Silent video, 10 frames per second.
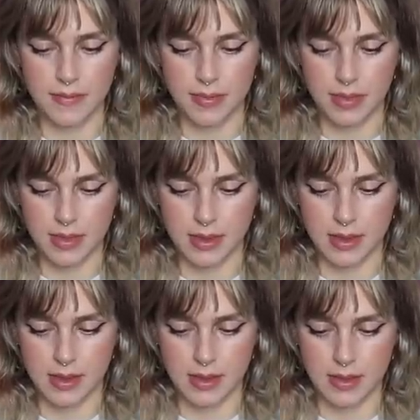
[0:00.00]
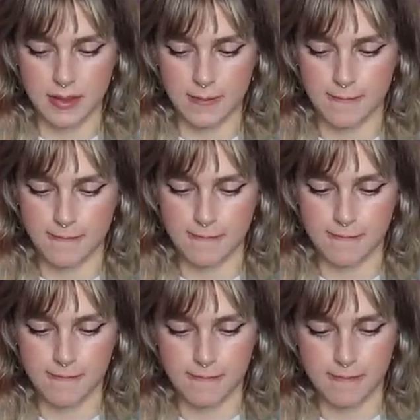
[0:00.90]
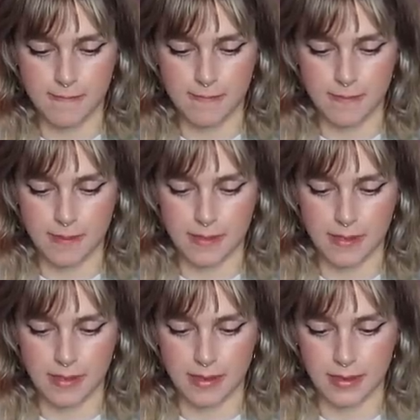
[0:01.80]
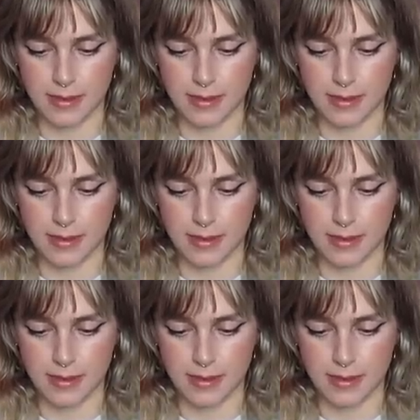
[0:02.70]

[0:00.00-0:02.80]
Nobody speaks.